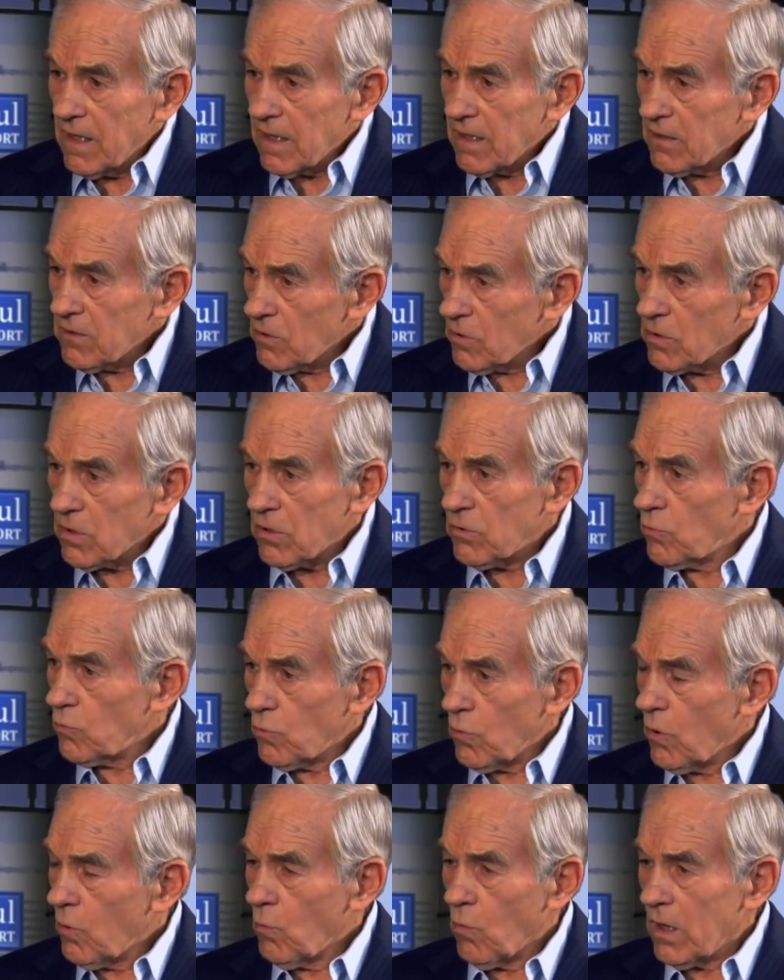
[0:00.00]

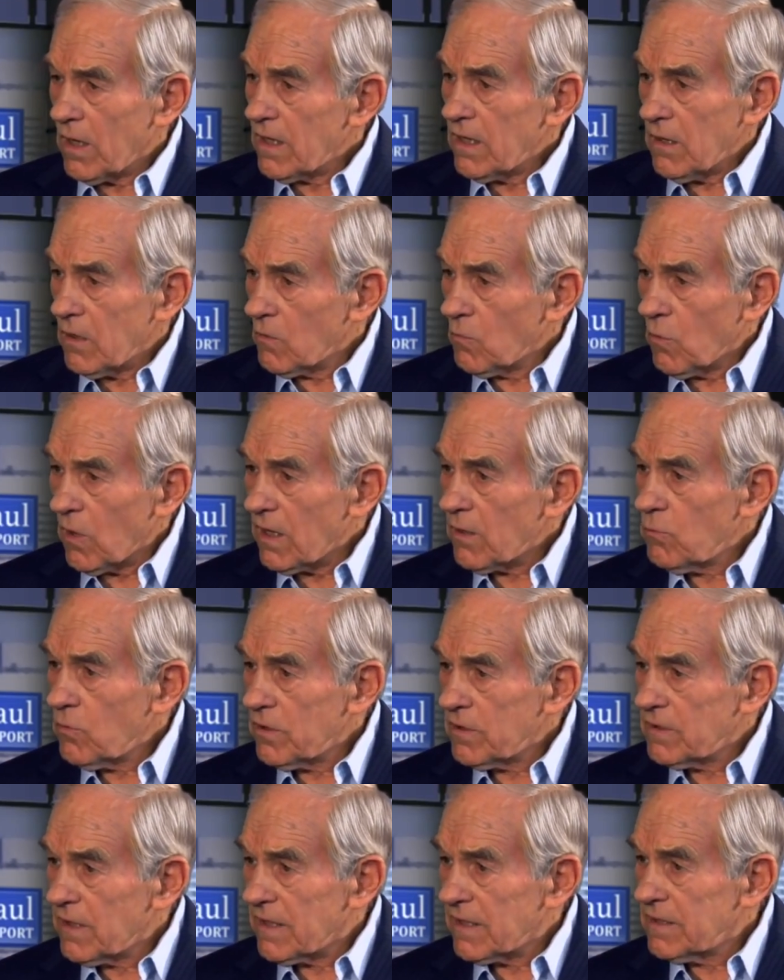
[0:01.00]
why
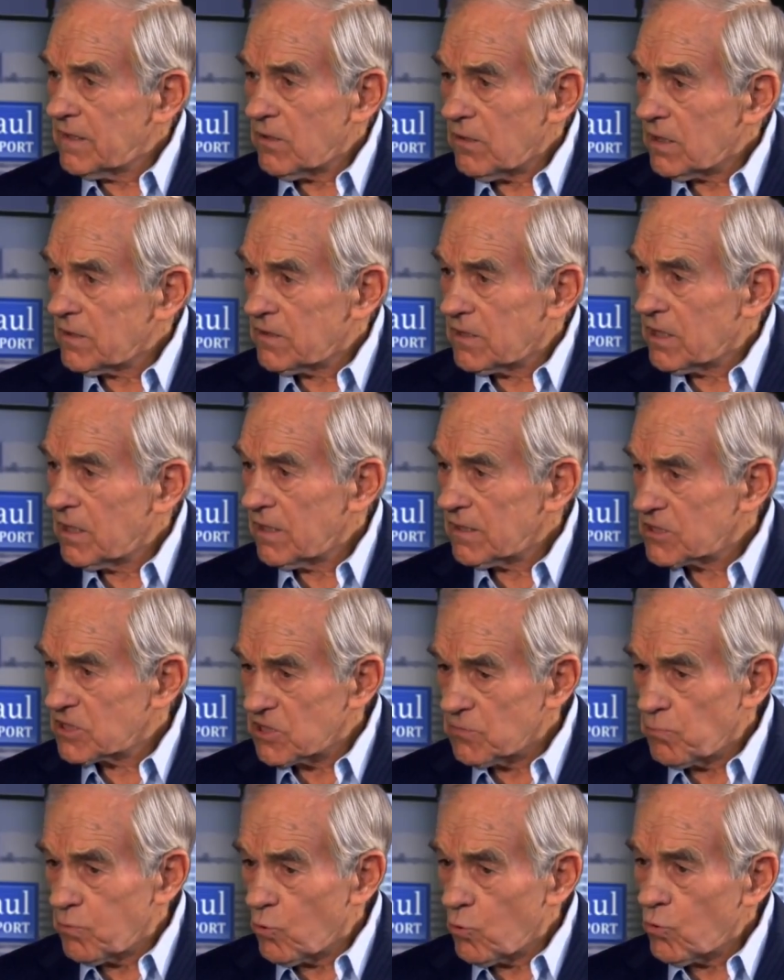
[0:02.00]
would I not
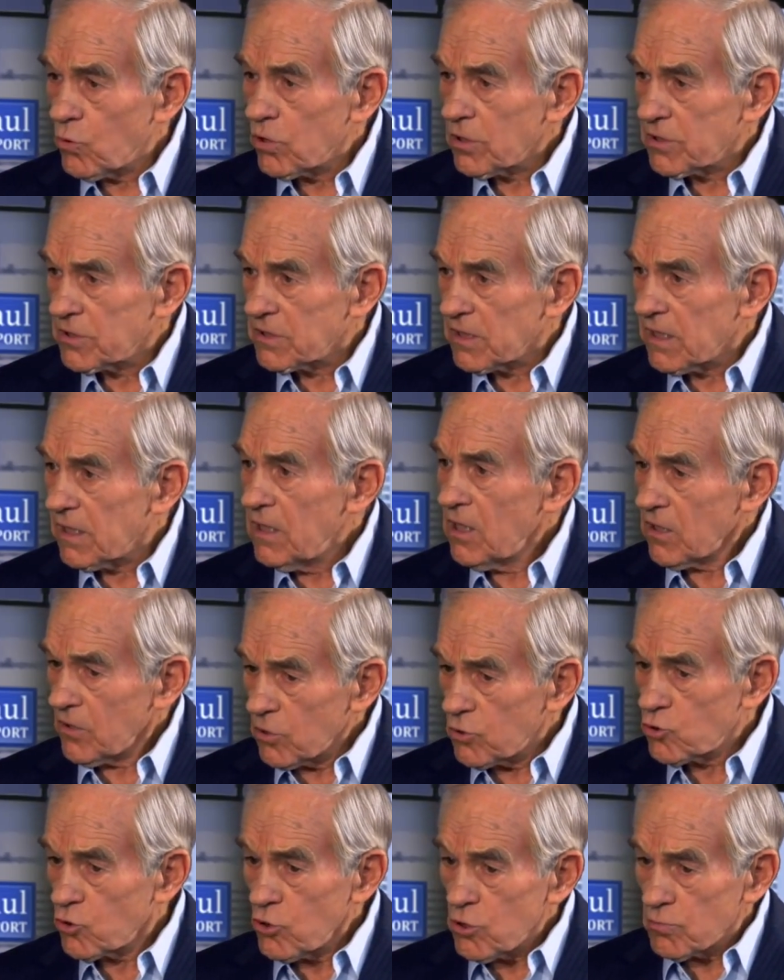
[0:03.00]
support
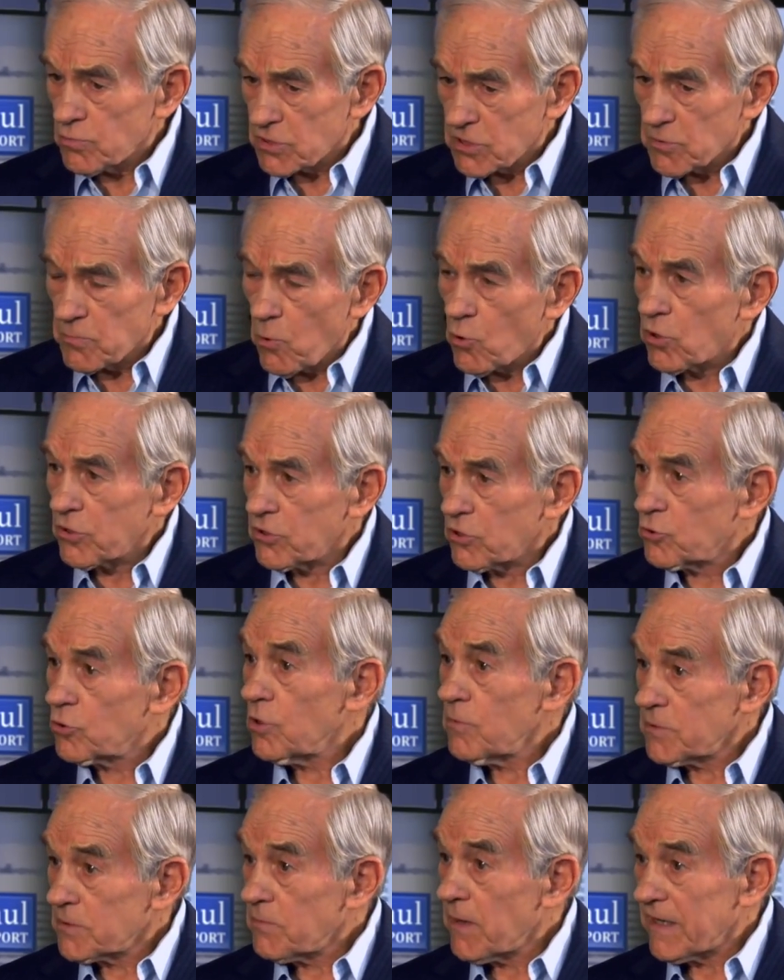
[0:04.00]
the troops? Support the
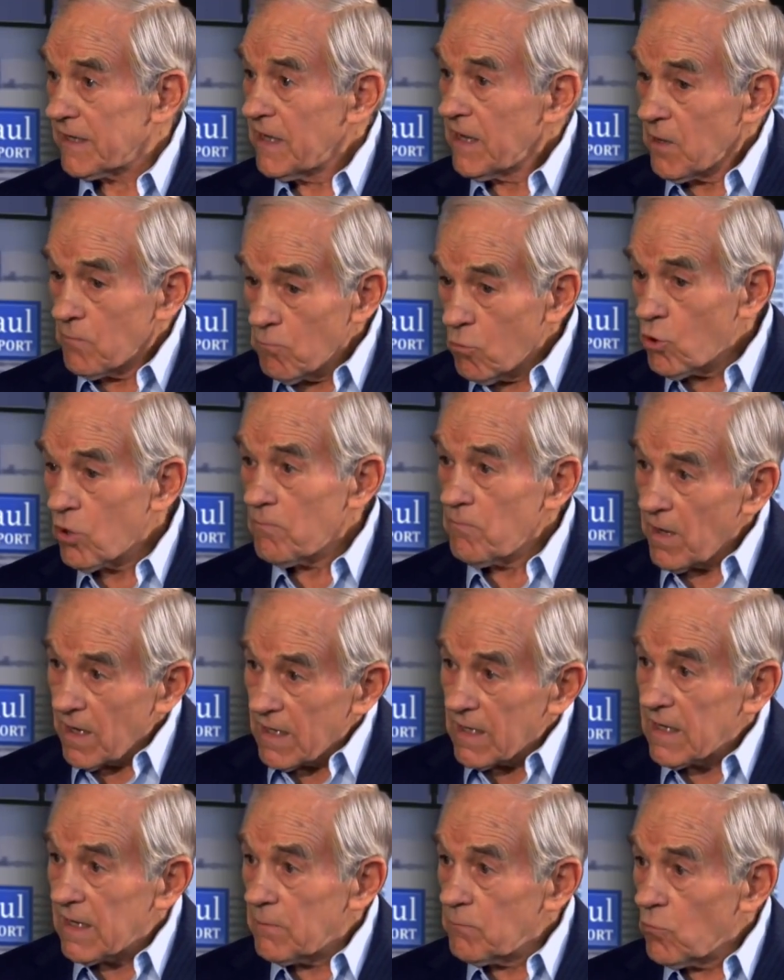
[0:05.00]
troops meant more
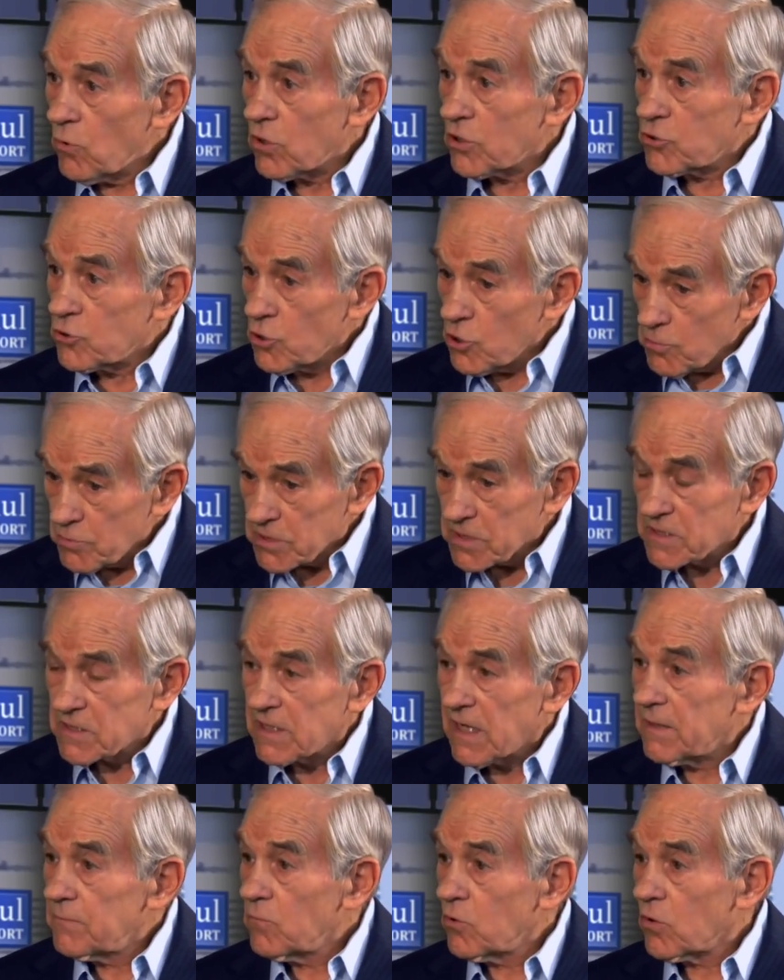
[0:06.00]
money and more troops and
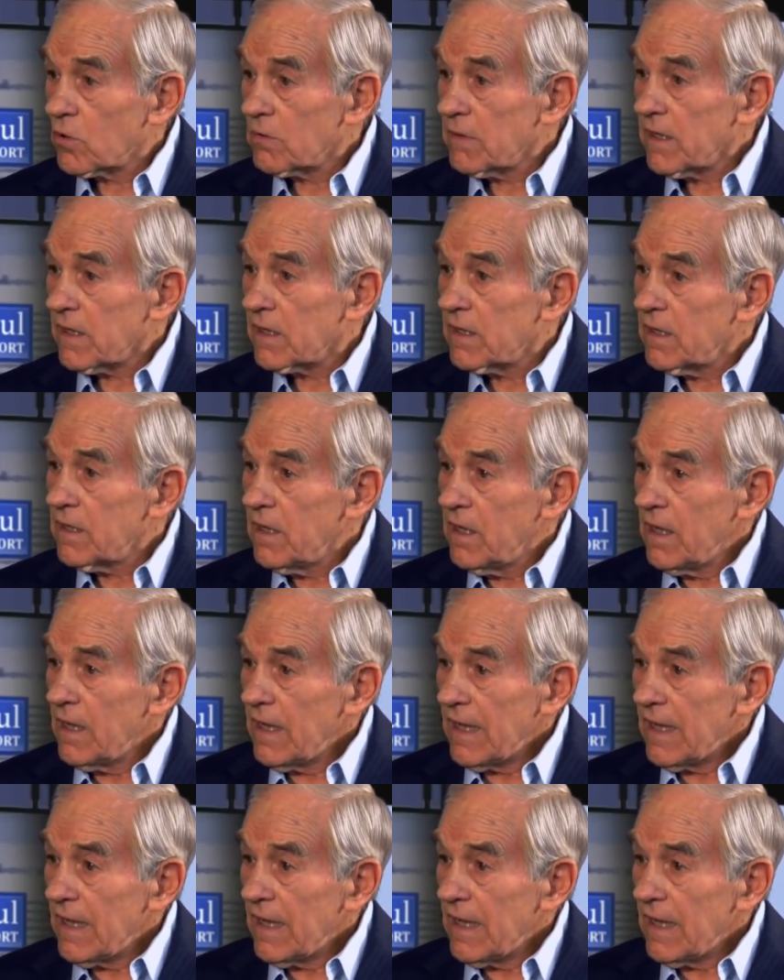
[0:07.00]
send more in.